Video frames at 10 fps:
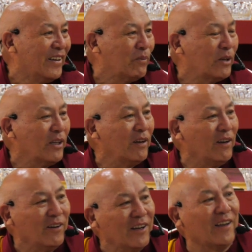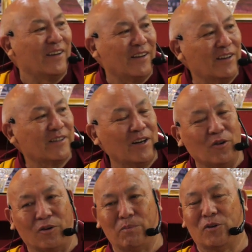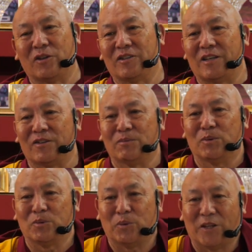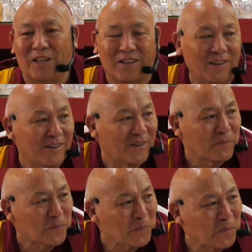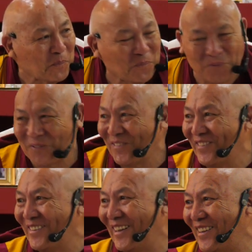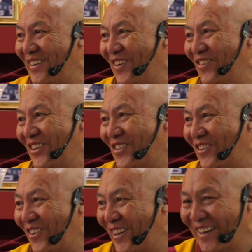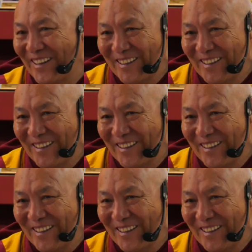But then India, I tell you about this atom bombs with India. Shall I tell you the story?